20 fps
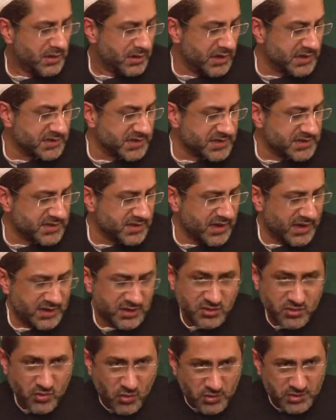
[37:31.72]
As I said, I
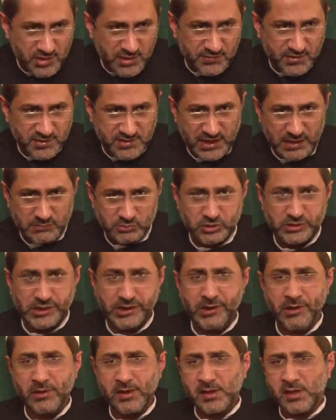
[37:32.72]
don't have the time
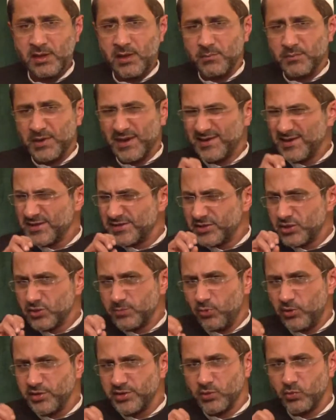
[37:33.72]
today, but I just need to
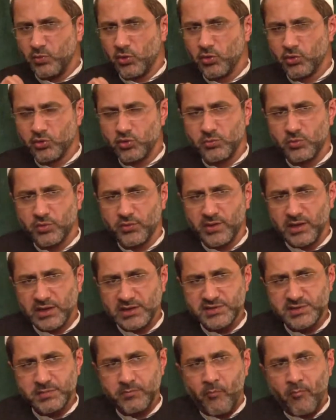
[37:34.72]
point at one or two more
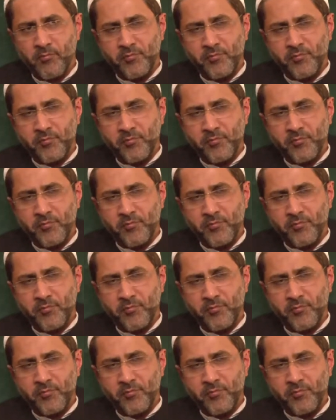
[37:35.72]
things.